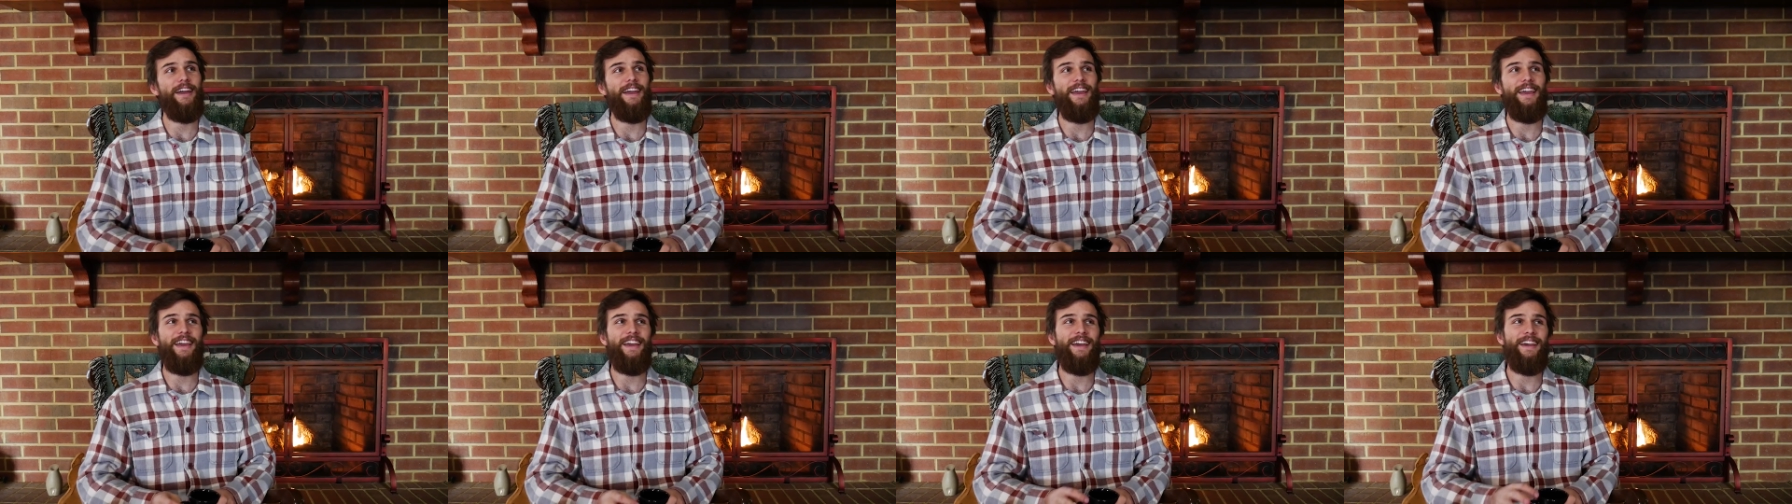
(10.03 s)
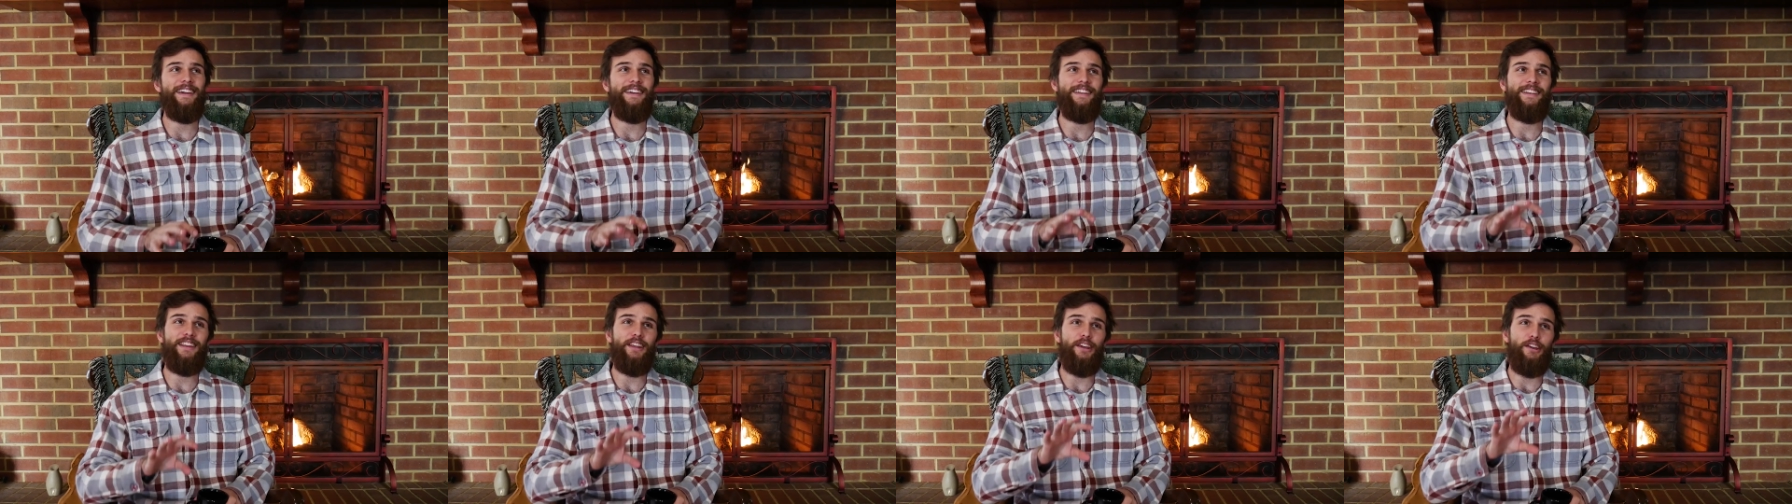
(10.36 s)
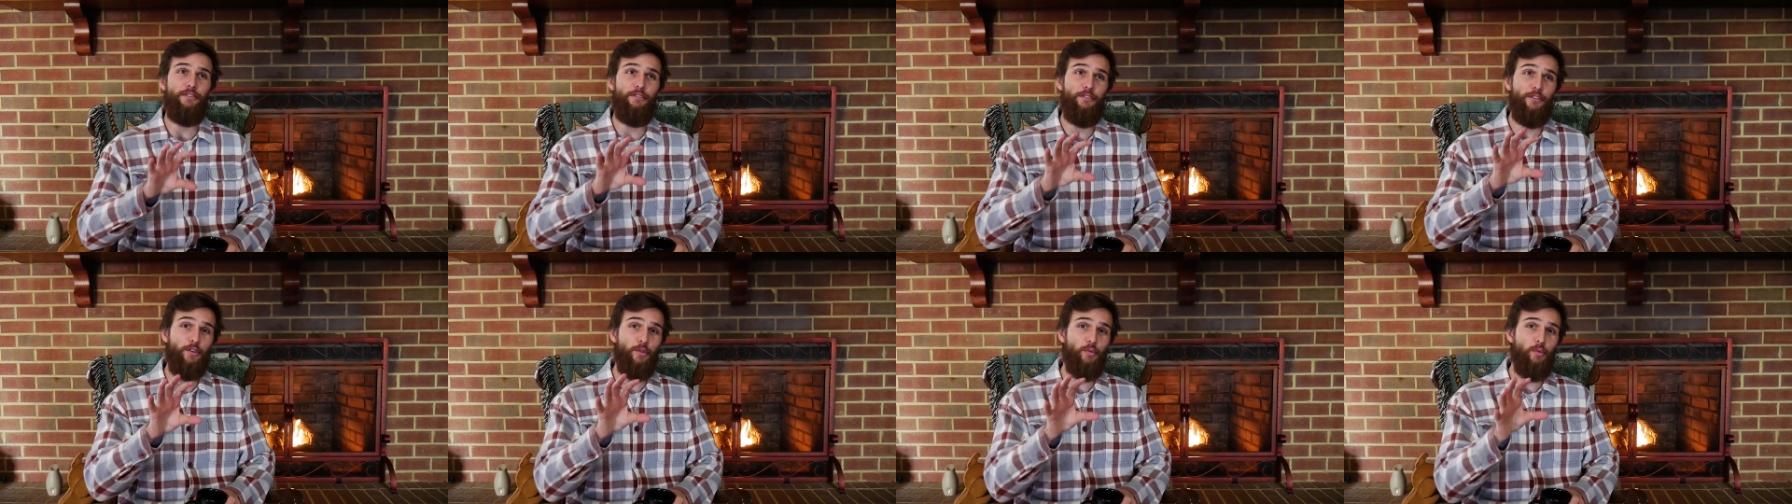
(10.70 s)
and
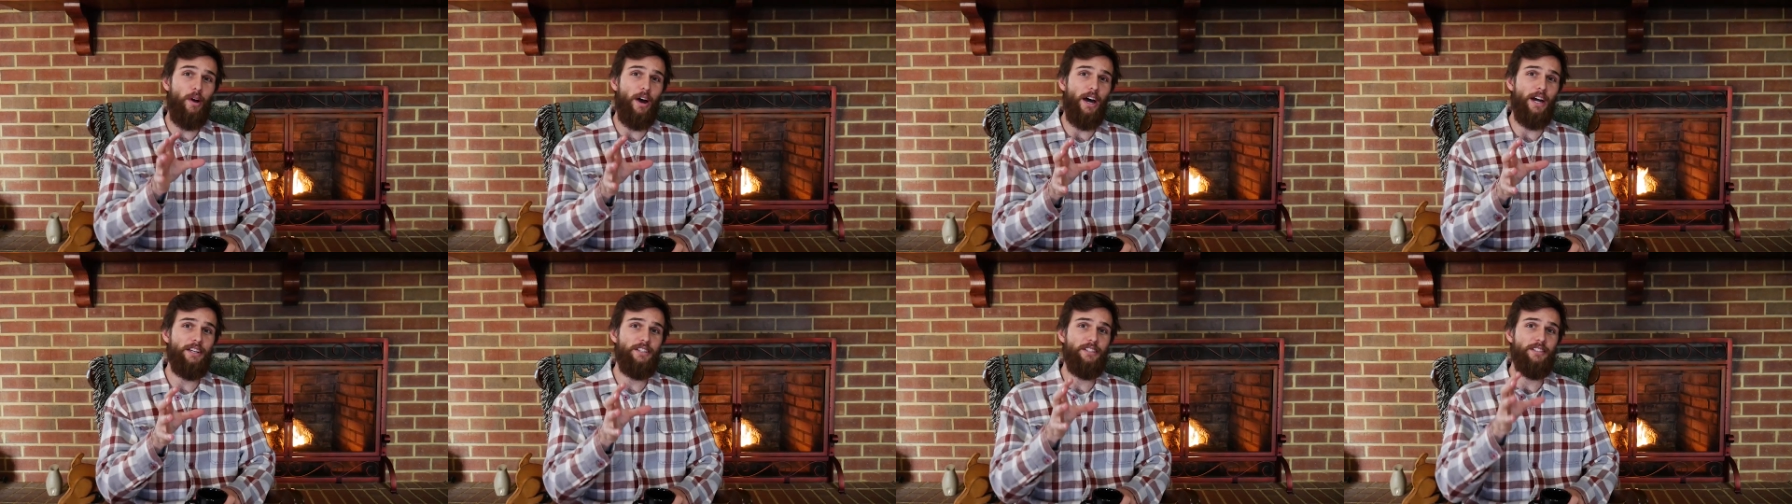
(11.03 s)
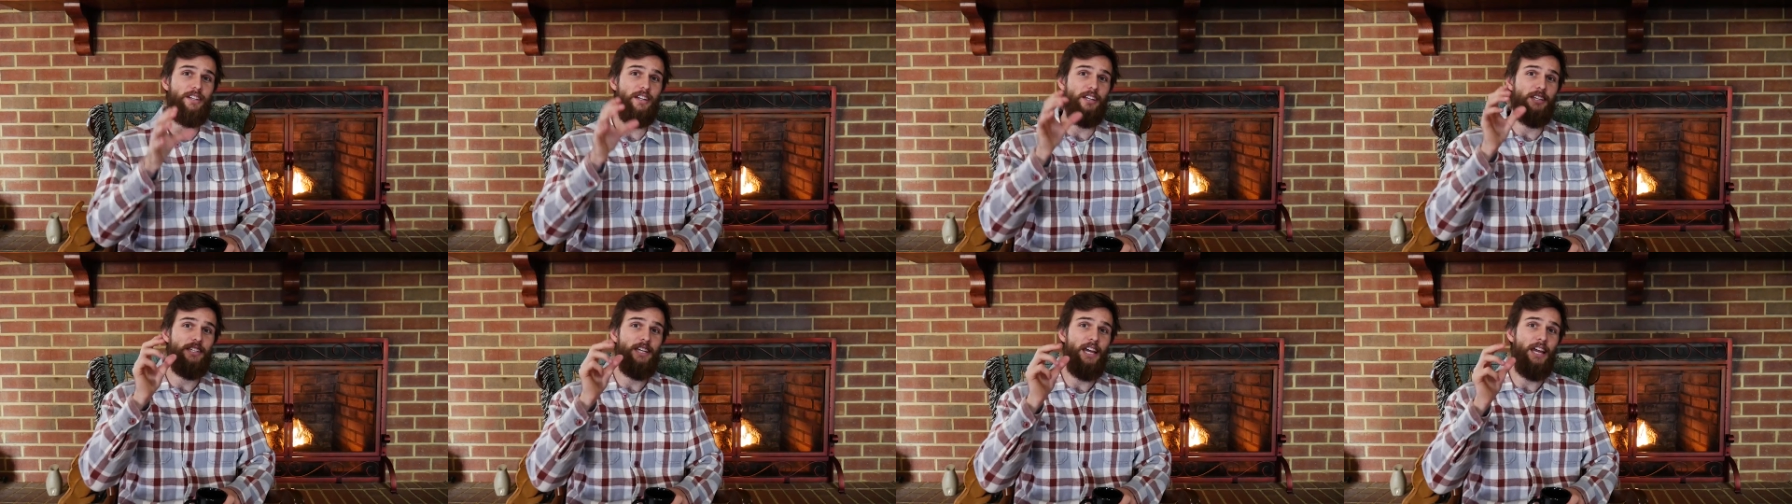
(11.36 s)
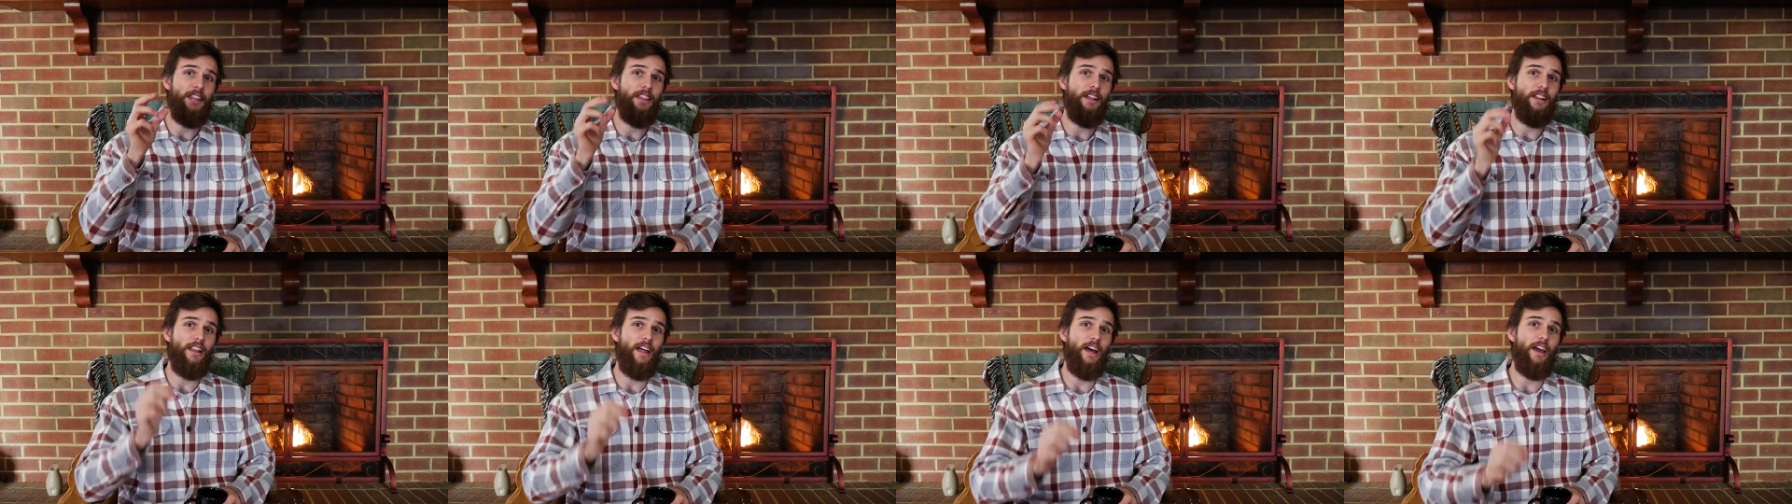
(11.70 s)
if you watched A Day
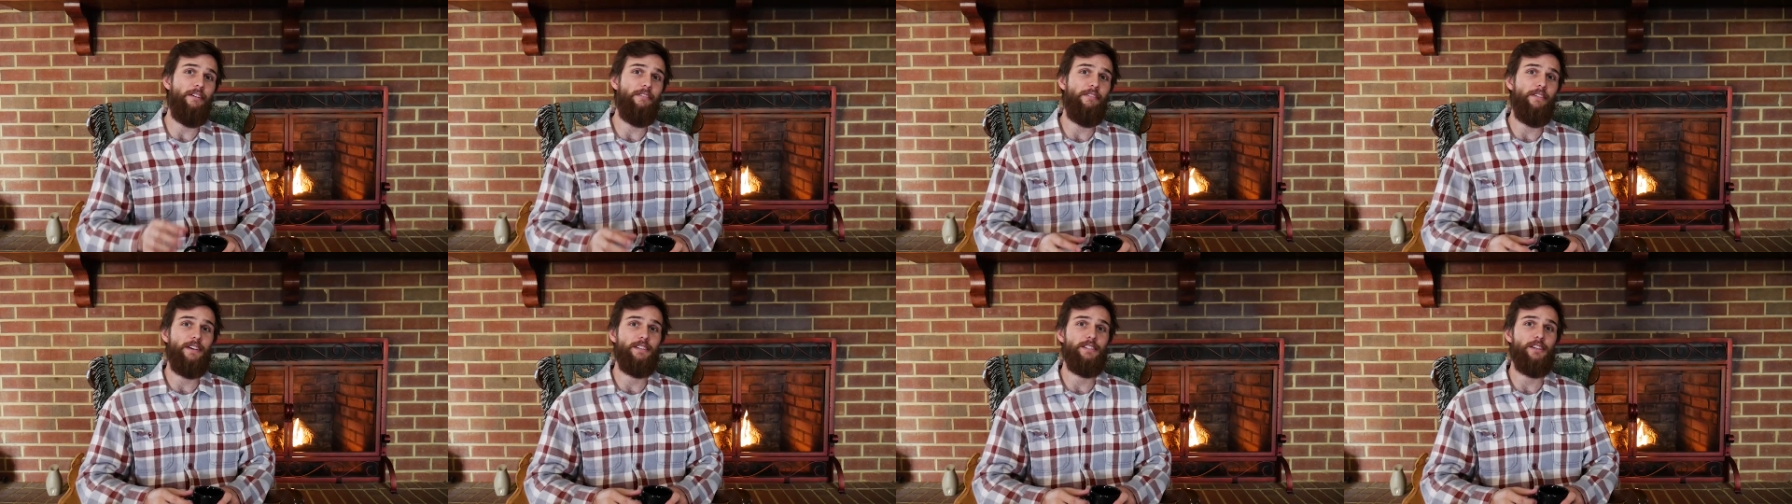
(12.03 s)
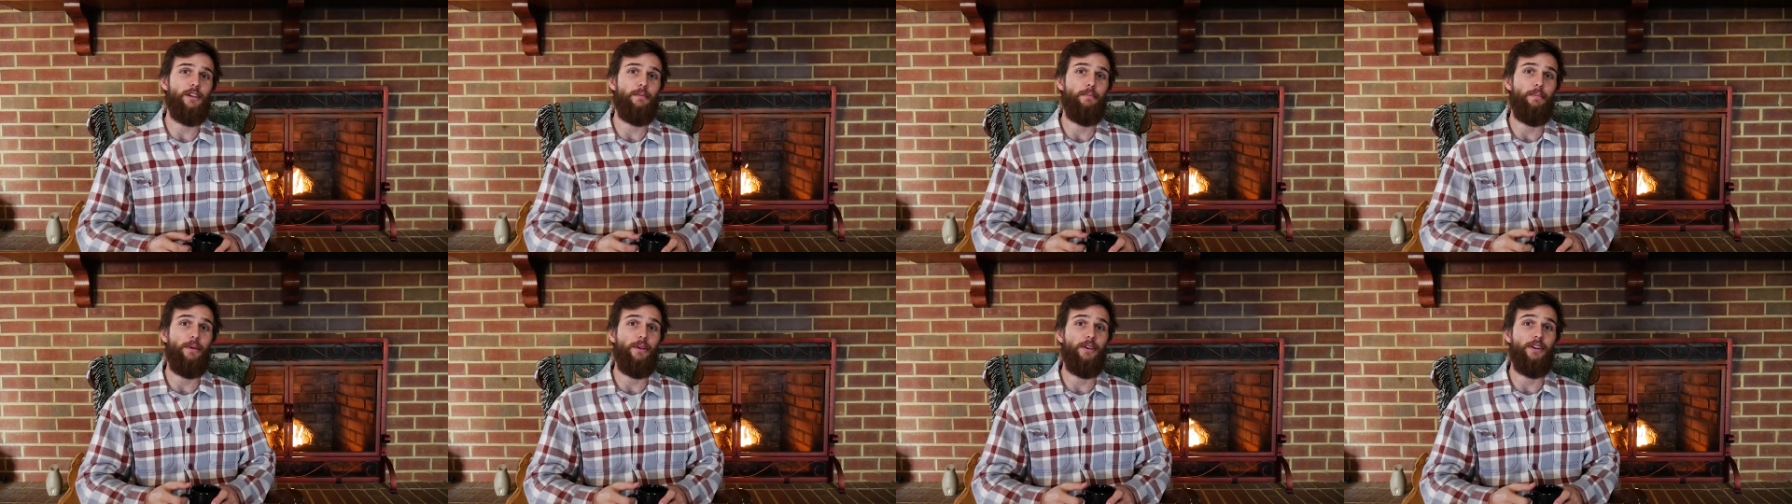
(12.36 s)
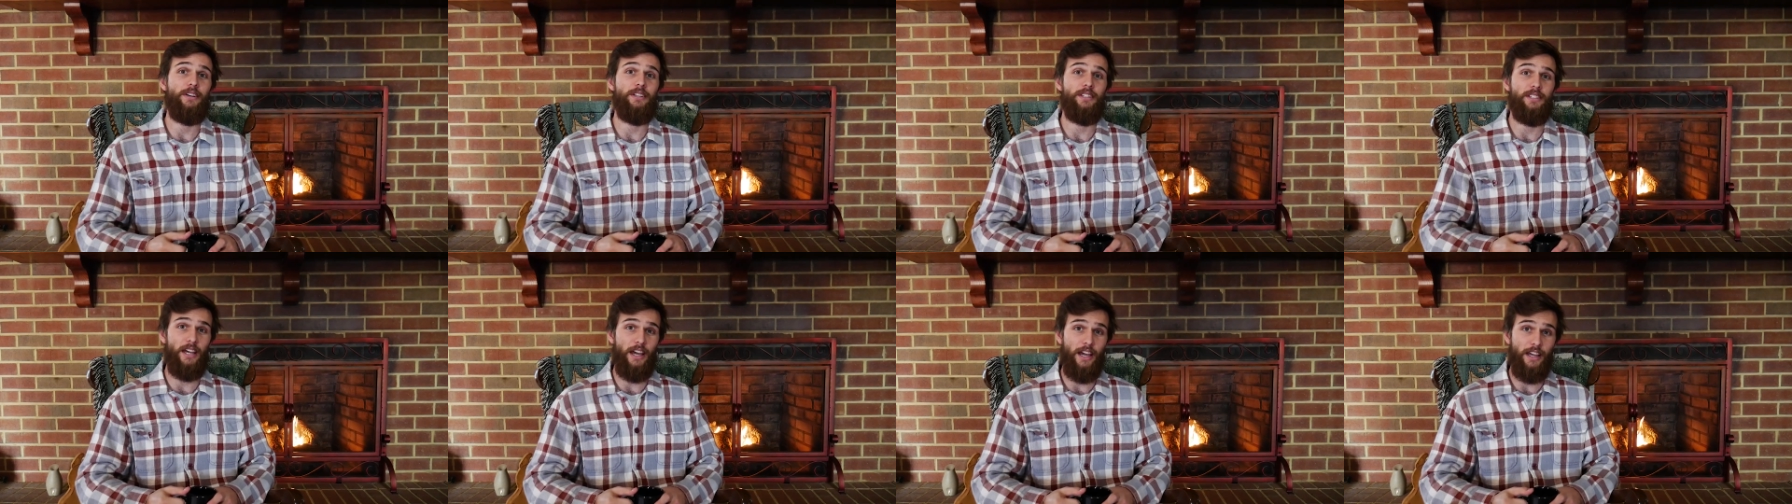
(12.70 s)
in the Life as a
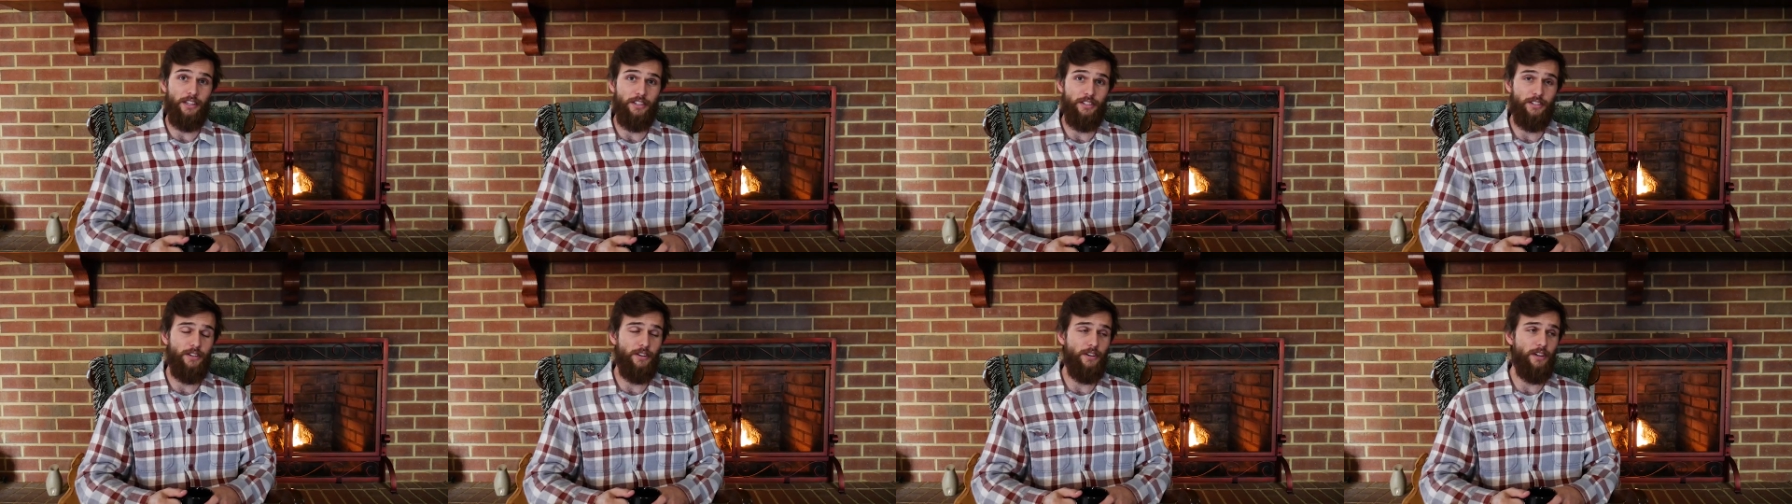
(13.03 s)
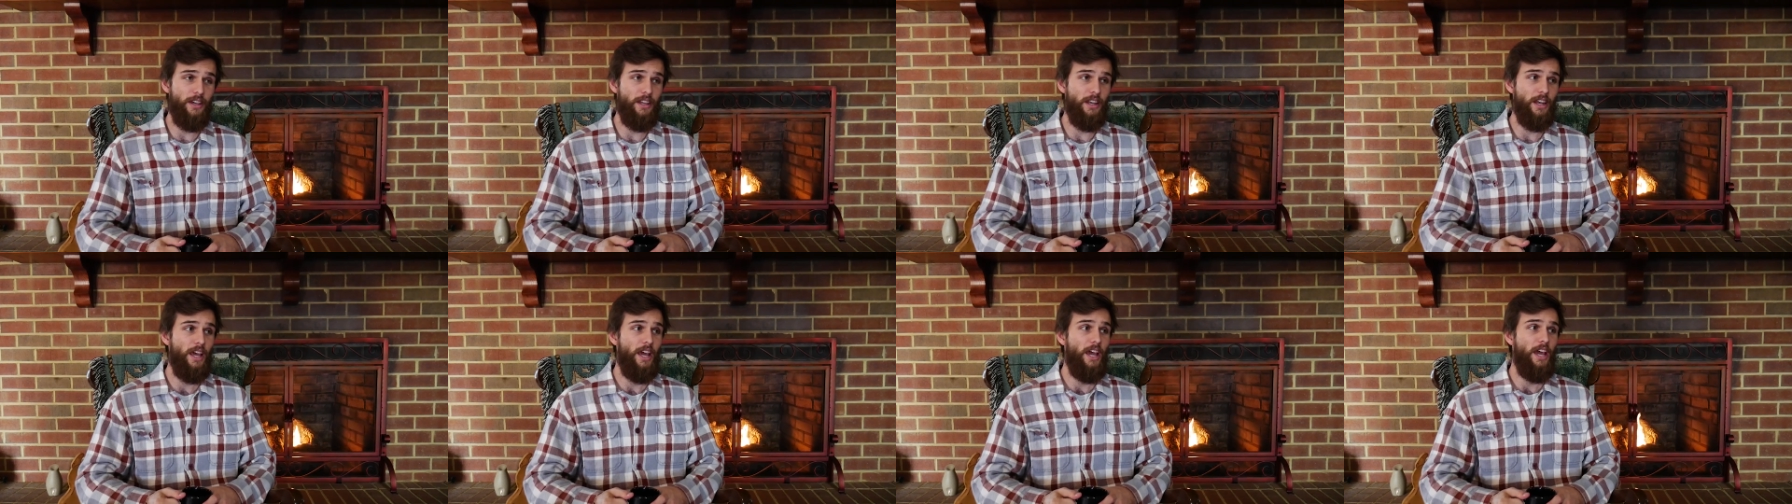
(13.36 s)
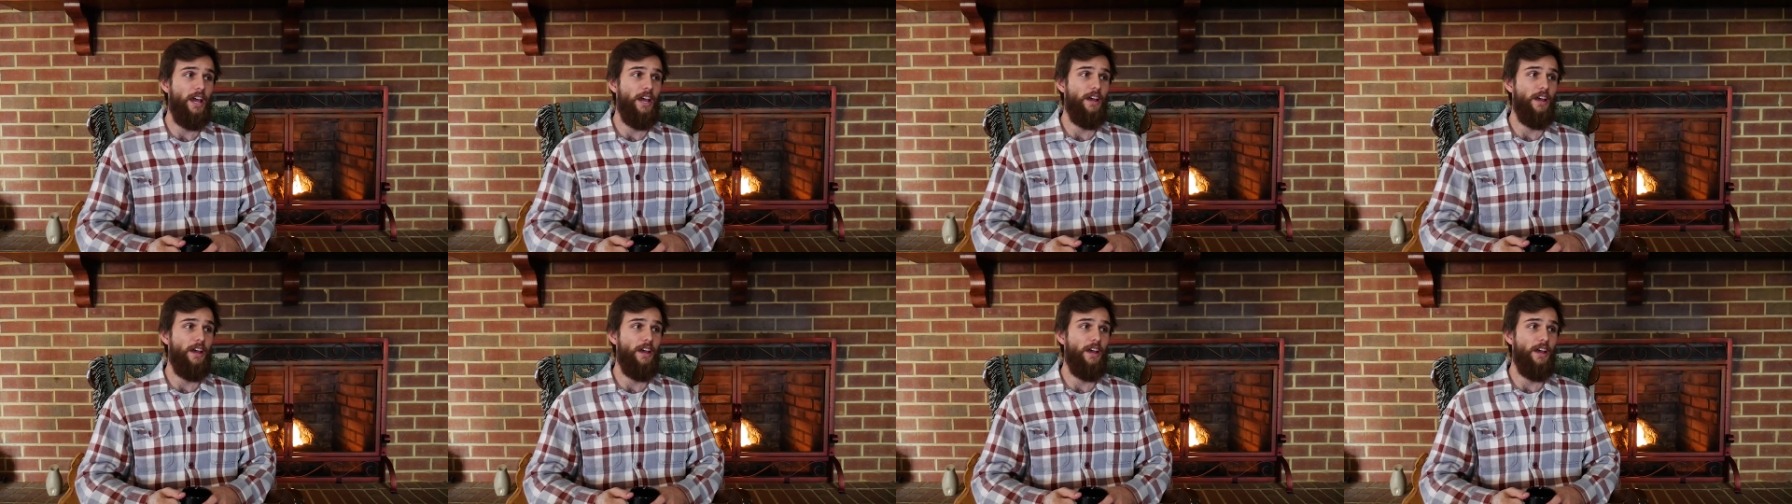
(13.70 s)
Computer Science student,